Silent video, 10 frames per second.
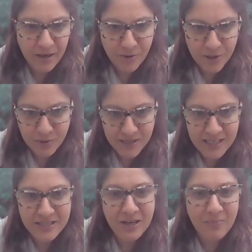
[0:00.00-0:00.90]
which was
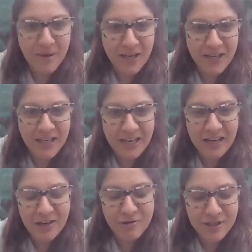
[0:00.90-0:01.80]
set up
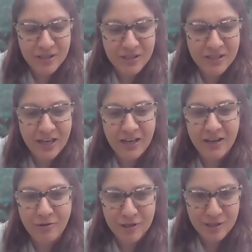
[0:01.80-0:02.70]
by Chris
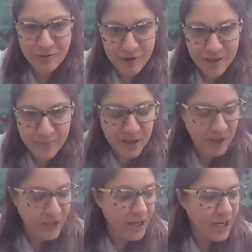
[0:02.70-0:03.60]

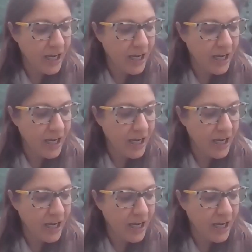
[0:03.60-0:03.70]
Freeman,